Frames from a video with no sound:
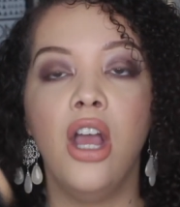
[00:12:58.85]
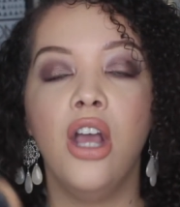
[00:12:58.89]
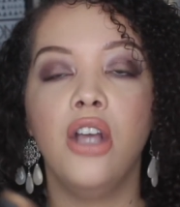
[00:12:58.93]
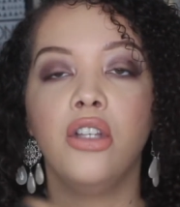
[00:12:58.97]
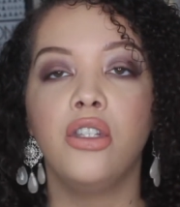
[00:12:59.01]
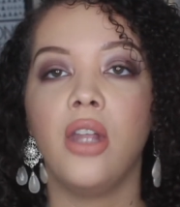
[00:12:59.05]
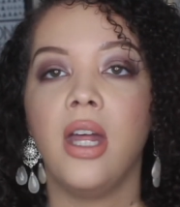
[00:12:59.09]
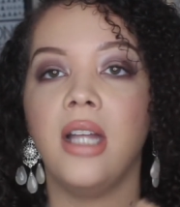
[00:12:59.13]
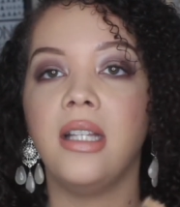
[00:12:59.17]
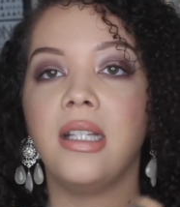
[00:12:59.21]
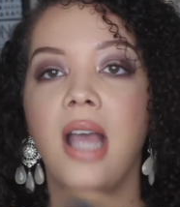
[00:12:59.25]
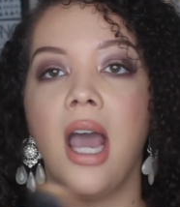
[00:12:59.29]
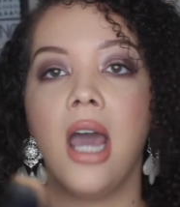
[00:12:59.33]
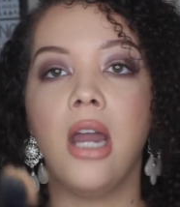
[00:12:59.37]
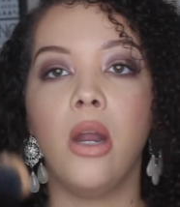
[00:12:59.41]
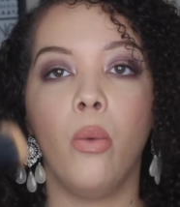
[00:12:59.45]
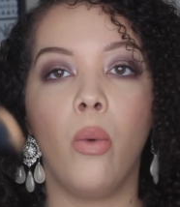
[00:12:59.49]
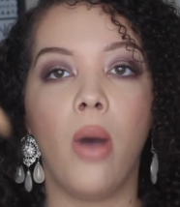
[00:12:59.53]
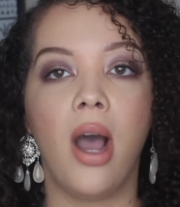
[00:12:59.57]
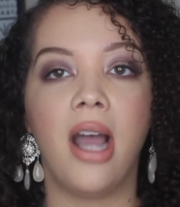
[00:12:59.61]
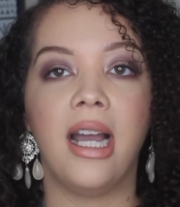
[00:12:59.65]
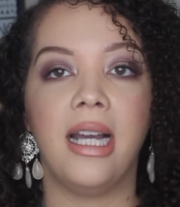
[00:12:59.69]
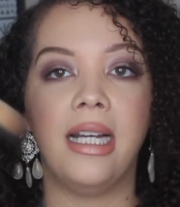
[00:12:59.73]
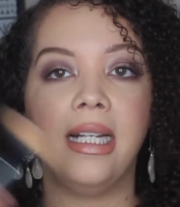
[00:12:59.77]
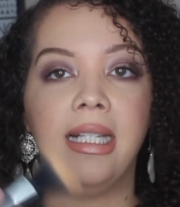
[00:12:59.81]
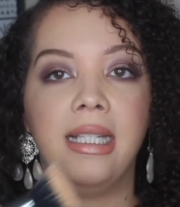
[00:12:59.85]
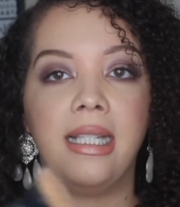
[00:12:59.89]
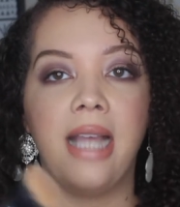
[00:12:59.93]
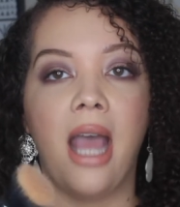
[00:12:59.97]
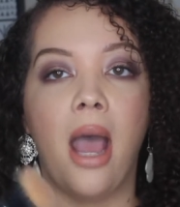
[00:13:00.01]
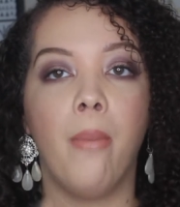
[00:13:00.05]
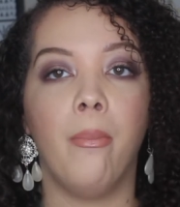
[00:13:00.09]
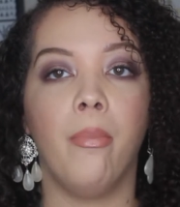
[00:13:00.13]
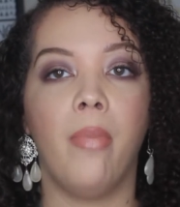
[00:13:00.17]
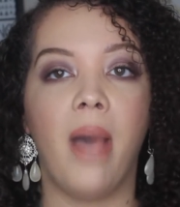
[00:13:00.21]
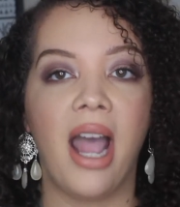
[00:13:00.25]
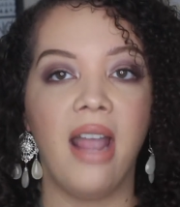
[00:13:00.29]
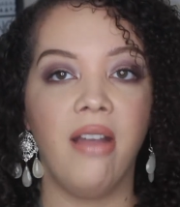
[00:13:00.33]
So that's kind of why I
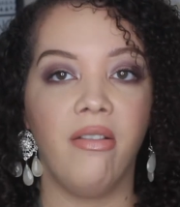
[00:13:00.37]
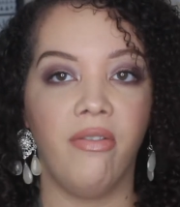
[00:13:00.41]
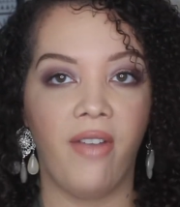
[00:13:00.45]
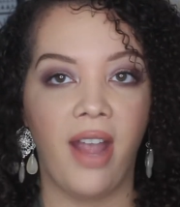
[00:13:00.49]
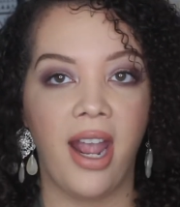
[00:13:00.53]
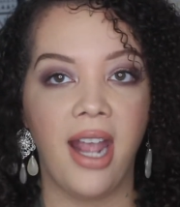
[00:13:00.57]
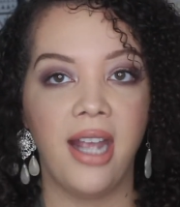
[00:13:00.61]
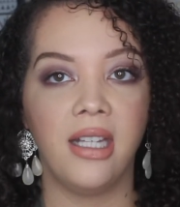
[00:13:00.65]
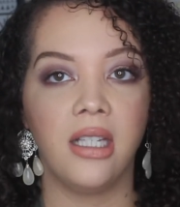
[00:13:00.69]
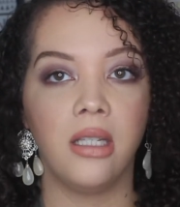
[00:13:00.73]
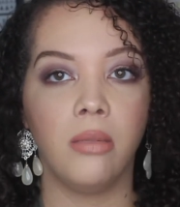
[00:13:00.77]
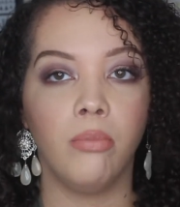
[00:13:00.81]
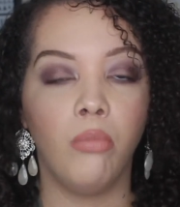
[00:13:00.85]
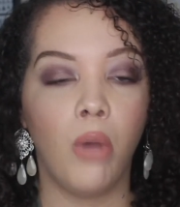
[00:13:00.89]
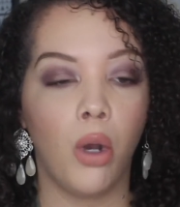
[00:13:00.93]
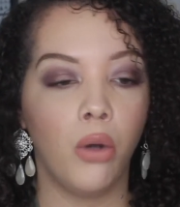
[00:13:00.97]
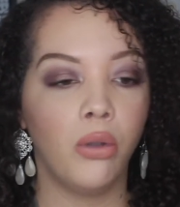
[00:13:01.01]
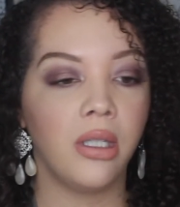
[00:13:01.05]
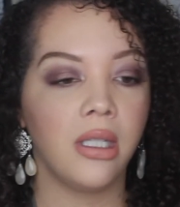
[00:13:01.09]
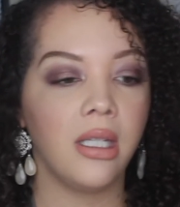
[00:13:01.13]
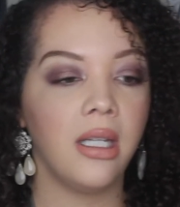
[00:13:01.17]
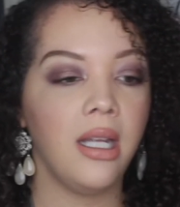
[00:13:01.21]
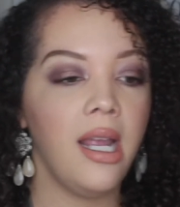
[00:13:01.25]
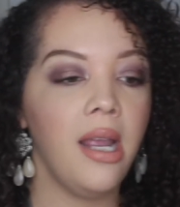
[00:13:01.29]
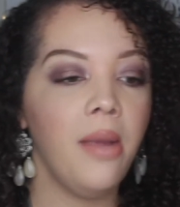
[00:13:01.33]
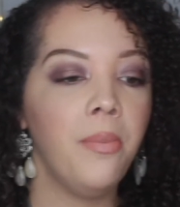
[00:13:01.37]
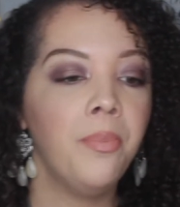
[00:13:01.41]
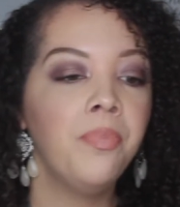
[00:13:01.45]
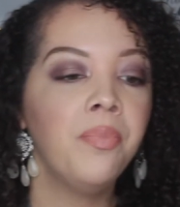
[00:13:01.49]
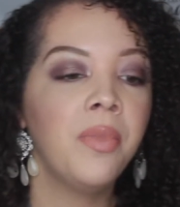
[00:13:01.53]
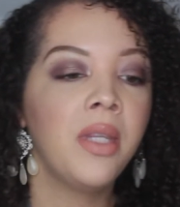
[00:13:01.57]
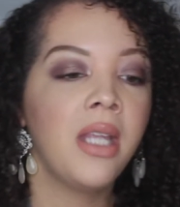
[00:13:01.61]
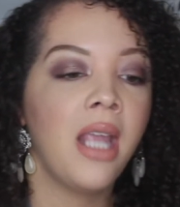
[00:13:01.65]
set my face mostly.